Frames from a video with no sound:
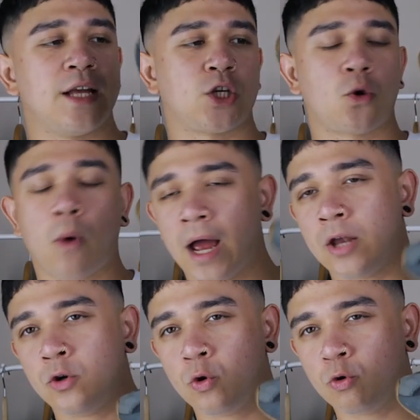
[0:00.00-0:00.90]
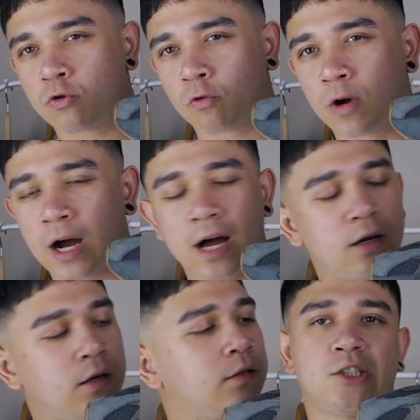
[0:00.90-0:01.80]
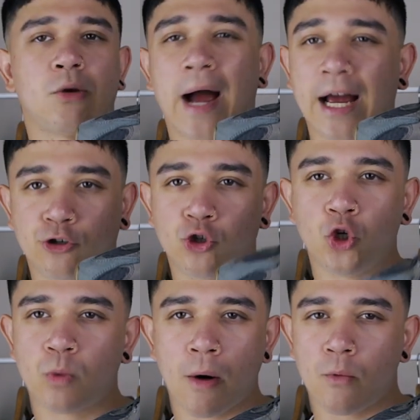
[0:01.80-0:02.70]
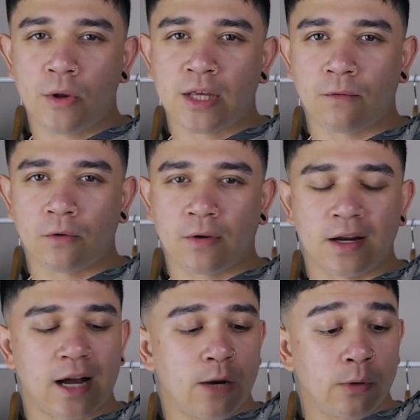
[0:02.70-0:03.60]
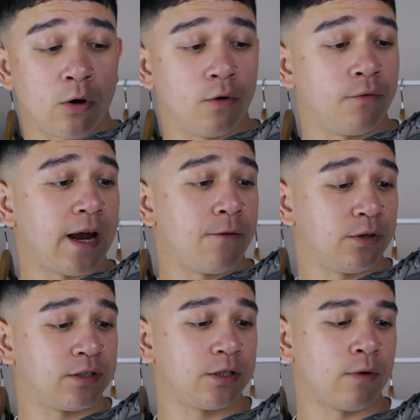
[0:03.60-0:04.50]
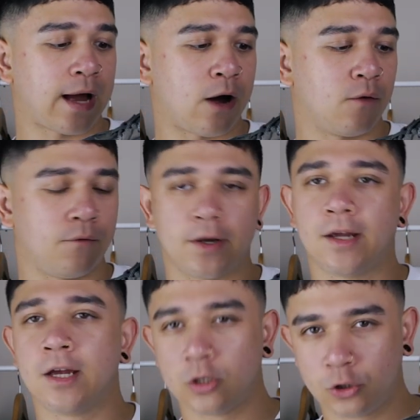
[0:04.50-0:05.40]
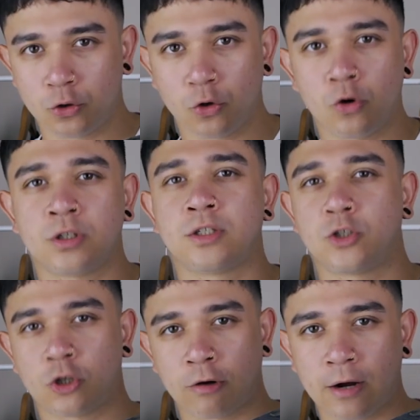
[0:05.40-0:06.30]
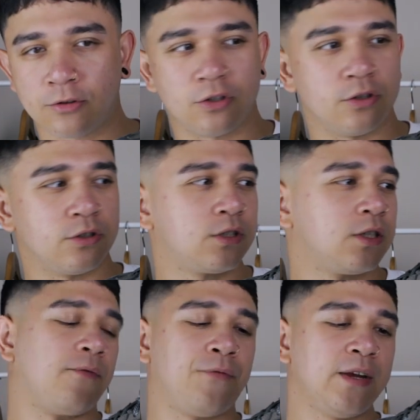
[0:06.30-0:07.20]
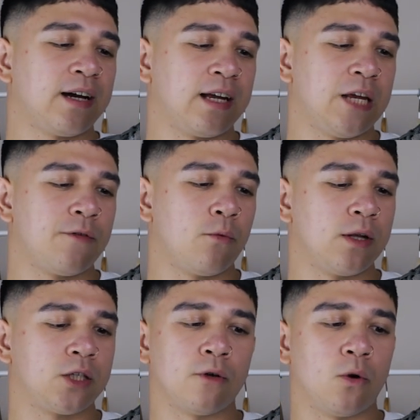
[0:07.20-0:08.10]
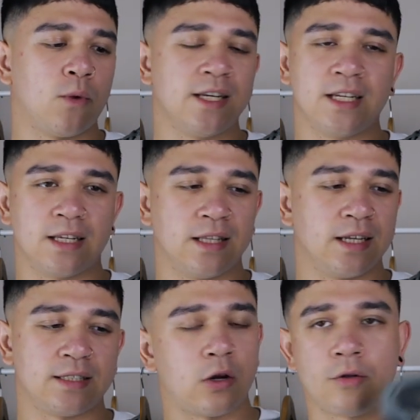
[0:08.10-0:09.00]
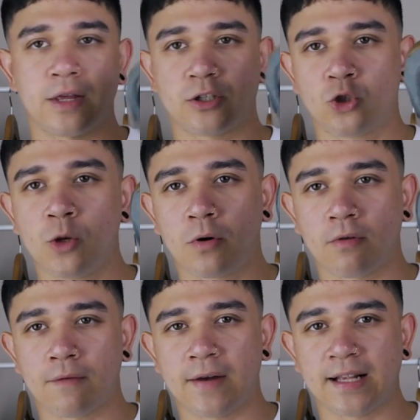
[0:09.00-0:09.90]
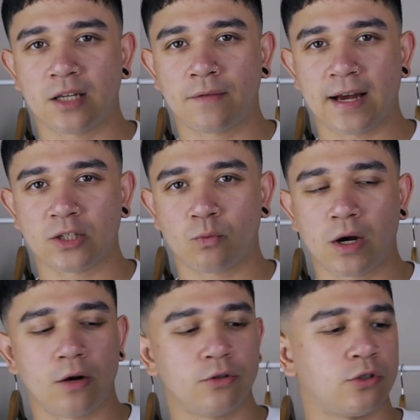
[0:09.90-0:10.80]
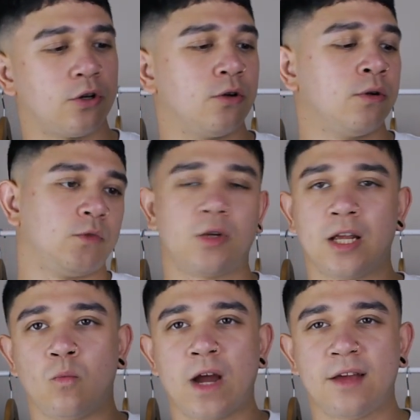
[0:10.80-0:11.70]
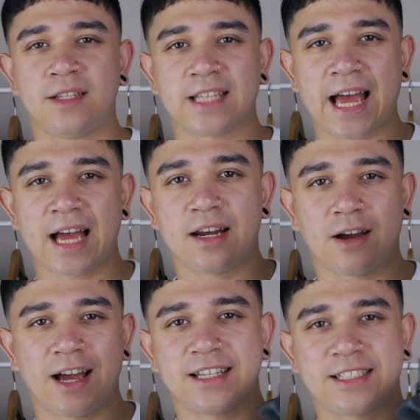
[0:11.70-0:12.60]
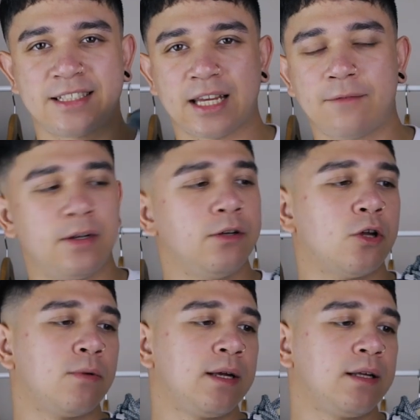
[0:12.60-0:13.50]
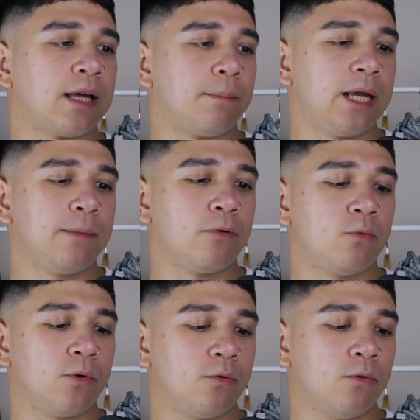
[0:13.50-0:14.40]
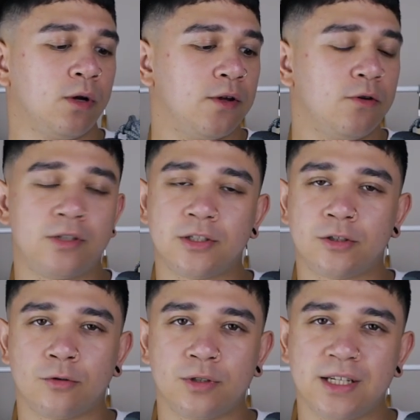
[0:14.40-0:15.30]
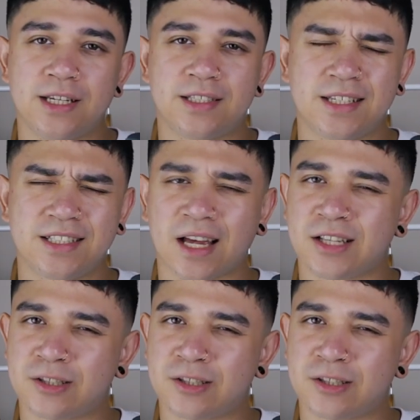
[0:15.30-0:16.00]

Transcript: It's quite a neutral color, so I do wear it with everything. I wear it with every single outfit, shorts, trousers. I think I even went to a wedding in these. You know, they're super reflective as well, so you can wear these at night safely knowing that people will notice your Yeezys, I